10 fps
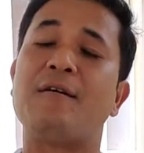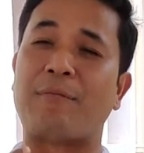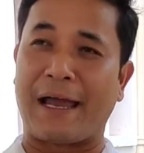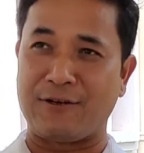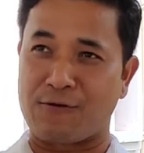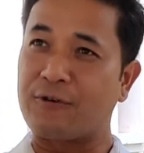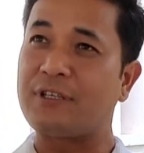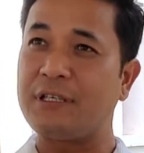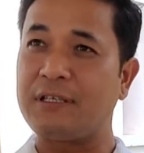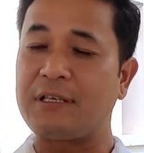
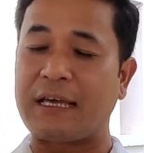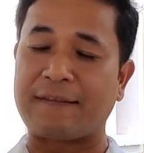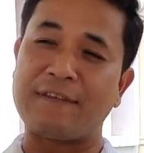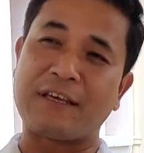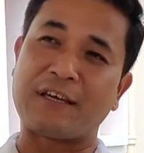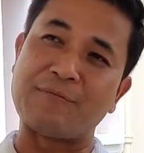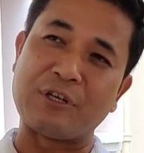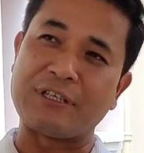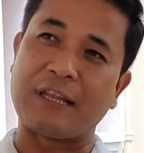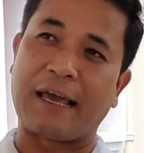minority ethnic
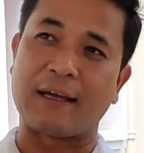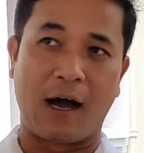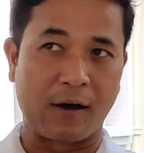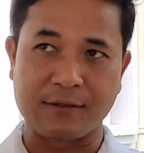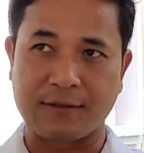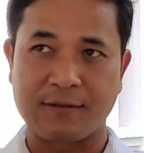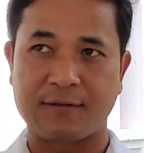community like ours.